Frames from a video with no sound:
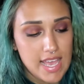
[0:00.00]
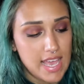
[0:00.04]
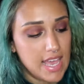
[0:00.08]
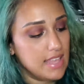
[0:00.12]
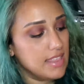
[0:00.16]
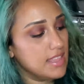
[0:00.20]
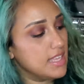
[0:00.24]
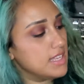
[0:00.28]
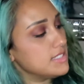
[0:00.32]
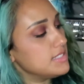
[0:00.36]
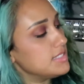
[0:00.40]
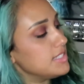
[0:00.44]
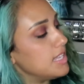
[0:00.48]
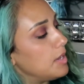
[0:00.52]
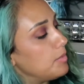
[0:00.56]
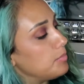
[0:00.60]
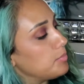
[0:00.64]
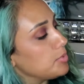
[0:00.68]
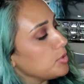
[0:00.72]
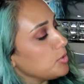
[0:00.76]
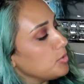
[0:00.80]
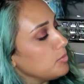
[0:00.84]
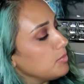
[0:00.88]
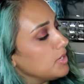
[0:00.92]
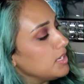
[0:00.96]
And that's that
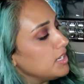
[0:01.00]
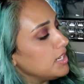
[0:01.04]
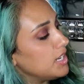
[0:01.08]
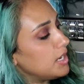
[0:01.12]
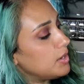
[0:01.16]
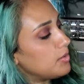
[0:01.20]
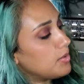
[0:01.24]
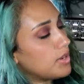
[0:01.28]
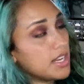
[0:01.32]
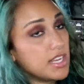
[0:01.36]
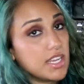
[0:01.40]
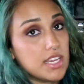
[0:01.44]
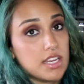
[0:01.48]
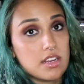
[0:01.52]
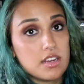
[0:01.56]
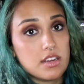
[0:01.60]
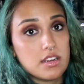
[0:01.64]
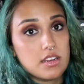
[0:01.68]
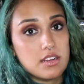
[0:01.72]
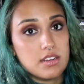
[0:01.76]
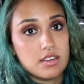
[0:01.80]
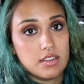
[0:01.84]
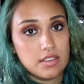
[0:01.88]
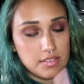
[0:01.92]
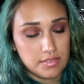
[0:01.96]
Blue Monday right
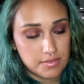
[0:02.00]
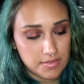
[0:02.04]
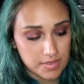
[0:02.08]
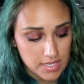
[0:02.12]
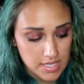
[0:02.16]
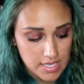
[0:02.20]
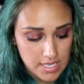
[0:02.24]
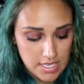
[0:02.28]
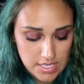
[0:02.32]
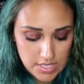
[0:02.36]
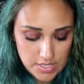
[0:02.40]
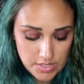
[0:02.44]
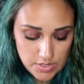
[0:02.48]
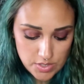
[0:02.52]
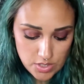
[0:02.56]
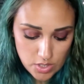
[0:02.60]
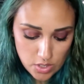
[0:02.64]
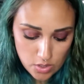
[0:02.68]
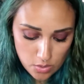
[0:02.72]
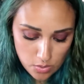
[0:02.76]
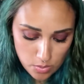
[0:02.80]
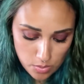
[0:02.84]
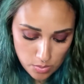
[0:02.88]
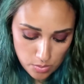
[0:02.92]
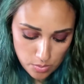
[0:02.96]
here.
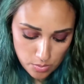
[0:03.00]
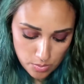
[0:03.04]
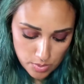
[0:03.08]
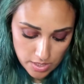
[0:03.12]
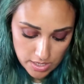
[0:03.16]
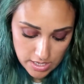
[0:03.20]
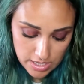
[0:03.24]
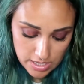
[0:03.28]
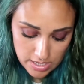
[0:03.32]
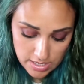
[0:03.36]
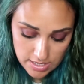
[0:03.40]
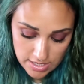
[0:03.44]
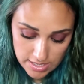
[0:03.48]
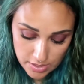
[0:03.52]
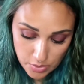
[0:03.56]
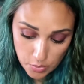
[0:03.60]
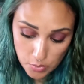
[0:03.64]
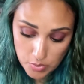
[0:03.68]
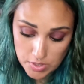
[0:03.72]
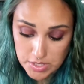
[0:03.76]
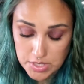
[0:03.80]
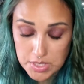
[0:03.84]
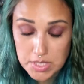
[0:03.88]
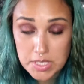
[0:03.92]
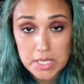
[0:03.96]
So we're
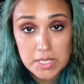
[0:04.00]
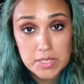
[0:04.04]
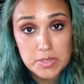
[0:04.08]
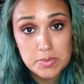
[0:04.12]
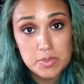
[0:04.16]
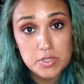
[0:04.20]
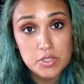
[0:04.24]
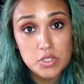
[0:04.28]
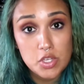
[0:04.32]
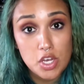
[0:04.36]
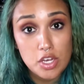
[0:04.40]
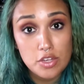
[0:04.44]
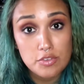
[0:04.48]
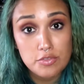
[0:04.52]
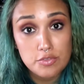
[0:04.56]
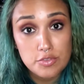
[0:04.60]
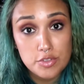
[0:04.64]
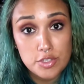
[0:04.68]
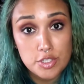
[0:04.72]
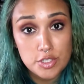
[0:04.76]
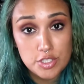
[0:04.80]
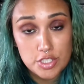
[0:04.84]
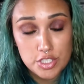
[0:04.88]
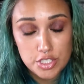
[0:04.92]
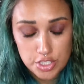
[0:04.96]
going to the next one called
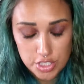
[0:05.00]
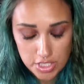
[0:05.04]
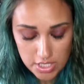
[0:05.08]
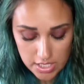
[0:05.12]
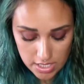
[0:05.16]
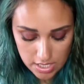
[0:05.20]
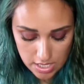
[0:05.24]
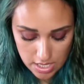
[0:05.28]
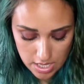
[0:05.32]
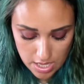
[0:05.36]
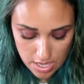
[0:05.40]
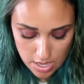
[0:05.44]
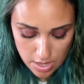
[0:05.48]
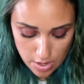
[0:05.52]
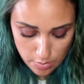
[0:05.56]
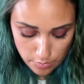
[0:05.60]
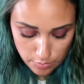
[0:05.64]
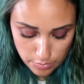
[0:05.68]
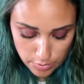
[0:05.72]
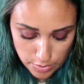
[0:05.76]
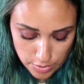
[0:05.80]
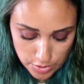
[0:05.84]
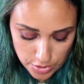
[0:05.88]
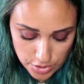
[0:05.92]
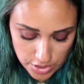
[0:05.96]
Flourishing.
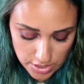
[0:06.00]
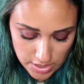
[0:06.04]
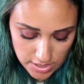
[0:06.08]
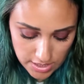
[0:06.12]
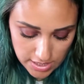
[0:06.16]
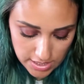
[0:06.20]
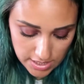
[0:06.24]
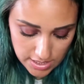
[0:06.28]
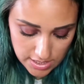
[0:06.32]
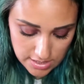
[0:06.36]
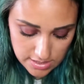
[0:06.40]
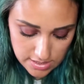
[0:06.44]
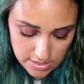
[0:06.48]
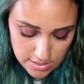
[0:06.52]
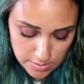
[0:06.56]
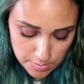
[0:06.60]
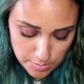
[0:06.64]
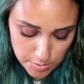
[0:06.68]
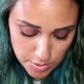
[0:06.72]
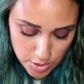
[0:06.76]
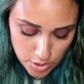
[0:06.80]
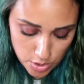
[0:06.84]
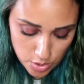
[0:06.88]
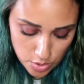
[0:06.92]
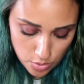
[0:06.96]
Flourishing is this
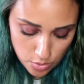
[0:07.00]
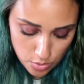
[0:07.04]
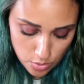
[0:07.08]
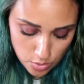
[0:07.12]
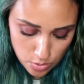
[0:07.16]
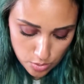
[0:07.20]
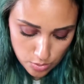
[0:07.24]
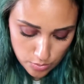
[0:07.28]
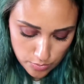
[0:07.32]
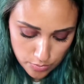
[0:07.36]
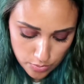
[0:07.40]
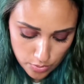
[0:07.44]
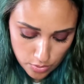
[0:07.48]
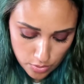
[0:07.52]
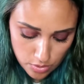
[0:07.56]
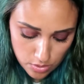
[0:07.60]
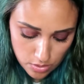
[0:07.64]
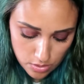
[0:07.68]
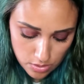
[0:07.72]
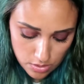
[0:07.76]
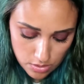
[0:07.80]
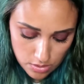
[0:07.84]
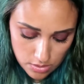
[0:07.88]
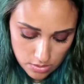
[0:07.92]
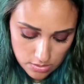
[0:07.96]

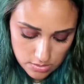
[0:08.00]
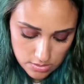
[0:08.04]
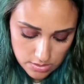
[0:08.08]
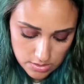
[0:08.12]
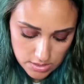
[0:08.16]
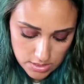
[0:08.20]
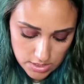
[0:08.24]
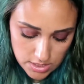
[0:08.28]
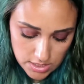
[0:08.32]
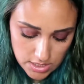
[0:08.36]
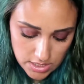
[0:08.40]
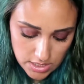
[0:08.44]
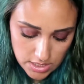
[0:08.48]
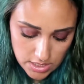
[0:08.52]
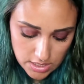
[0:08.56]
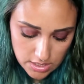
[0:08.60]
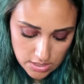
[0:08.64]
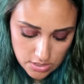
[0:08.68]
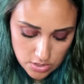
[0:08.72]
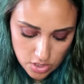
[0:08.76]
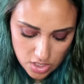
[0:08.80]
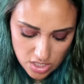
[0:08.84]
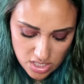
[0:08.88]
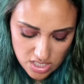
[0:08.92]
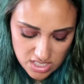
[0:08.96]
beautiful
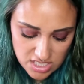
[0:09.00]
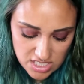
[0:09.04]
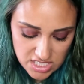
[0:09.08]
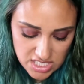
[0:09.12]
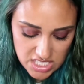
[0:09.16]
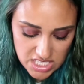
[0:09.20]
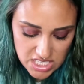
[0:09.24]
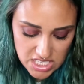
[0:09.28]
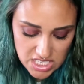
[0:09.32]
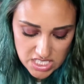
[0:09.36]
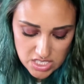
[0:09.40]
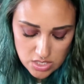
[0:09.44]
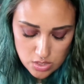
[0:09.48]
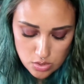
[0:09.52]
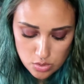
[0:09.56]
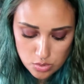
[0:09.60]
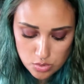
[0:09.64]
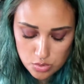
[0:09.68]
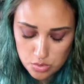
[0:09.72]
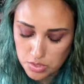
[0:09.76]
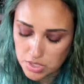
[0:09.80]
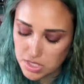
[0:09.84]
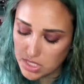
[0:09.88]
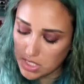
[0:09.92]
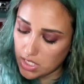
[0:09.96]
dark teal
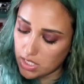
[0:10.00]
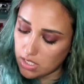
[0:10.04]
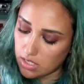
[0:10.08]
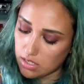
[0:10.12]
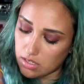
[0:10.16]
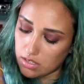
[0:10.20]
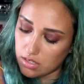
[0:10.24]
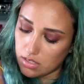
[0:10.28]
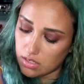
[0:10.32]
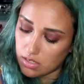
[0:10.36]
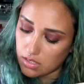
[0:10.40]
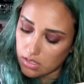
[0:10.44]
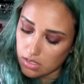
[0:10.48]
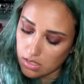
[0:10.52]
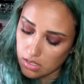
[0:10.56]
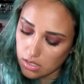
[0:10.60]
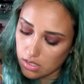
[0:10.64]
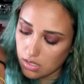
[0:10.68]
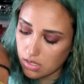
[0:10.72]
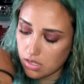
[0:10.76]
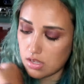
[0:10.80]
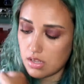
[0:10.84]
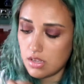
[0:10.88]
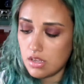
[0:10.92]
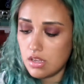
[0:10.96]
green.
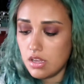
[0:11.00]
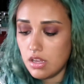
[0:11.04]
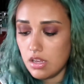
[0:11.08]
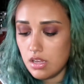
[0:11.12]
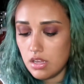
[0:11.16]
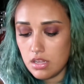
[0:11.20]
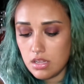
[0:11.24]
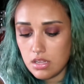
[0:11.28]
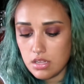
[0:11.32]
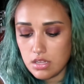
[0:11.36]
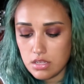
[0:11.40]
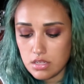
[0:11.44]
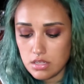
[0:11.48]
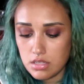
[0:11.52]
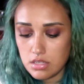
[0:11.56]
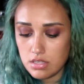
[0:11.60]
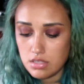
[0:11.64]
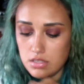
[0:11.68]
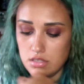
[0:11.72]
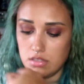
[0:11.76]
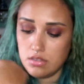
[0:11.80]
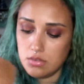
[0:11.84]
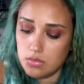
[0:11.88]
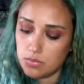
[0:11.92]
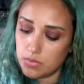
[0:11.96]

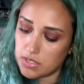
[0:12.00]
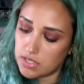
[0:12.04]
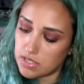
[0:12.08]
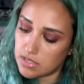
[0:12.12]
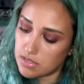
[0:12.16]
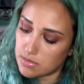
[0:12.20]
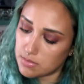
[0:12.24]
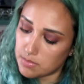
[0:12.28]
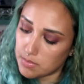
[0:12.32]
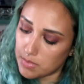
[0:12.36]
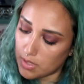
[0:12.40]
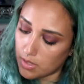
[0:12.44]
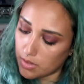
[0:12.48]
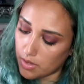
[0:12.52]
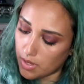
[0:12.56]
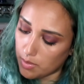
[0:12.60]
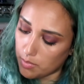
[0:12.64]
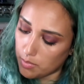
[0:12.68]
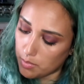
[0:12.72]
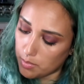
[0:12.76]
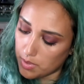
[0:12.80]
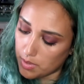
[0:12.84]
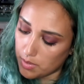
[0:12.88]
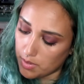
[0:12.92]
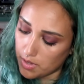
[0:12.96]
Okay,
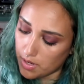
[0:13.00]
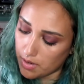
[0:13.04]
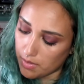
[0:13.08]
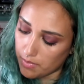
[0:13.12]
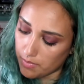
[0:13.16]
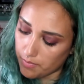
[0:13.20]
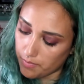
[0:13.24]
we'll put it here.